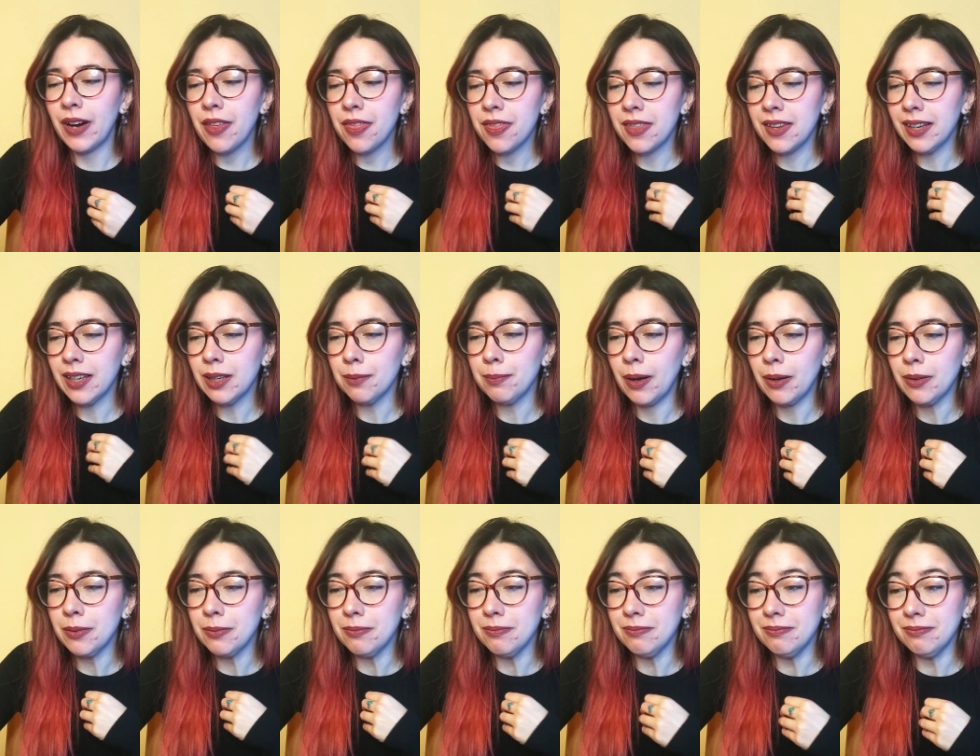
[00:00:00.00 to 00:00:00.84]
I think
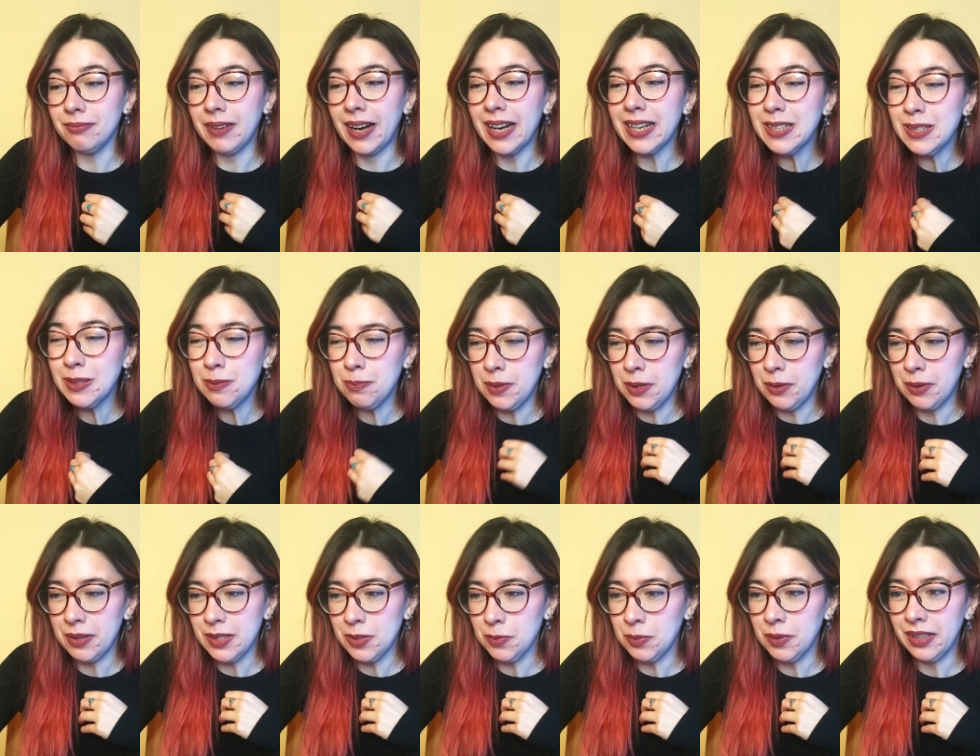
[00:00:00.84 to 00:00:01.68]
about my
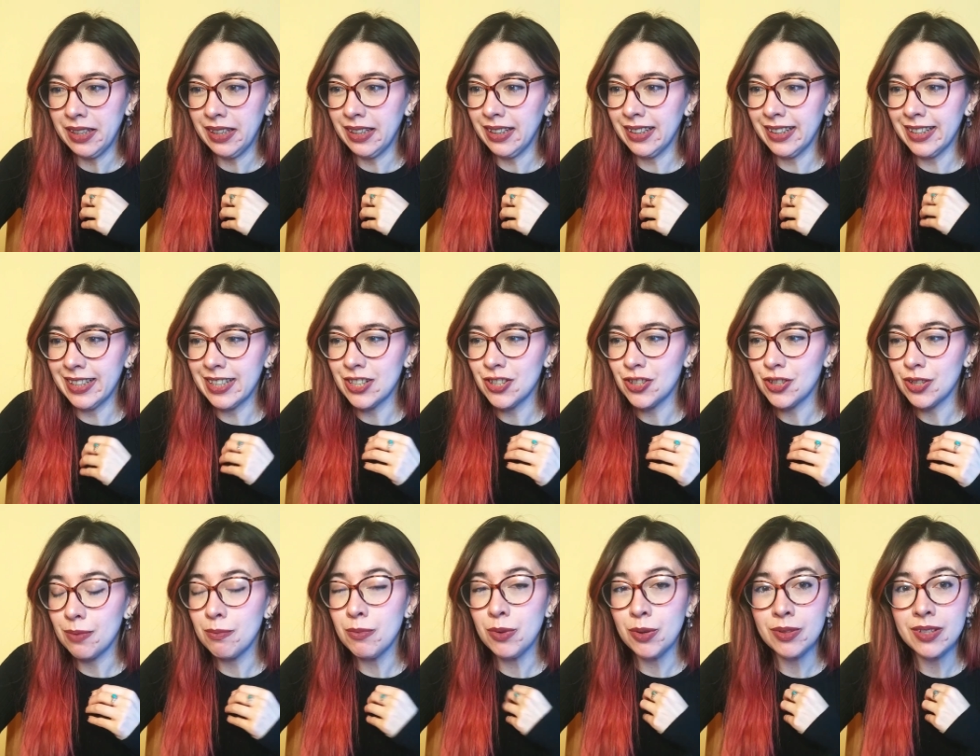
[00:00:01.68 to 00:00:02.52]
experience with
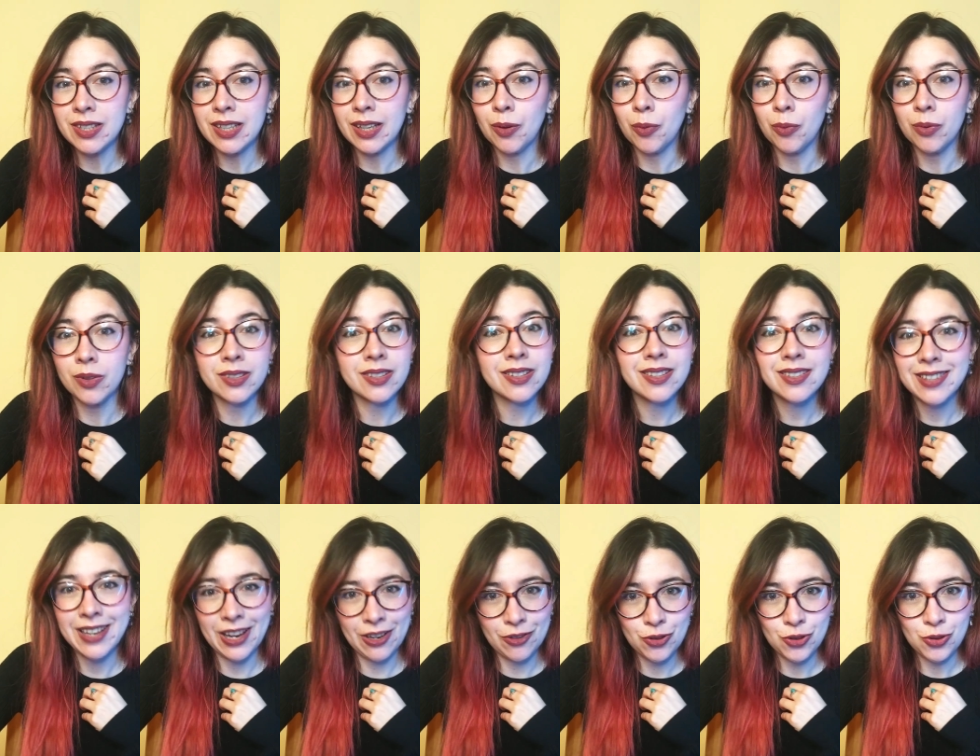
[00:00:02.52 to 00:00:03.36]
English, music was
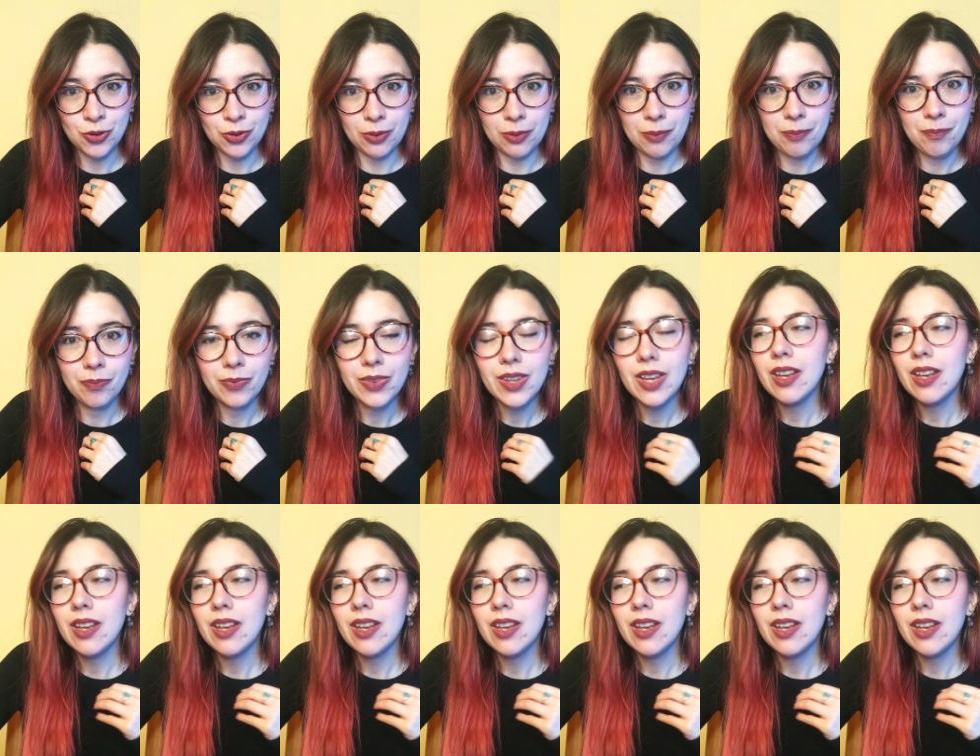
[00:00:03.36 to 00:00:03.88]
essential.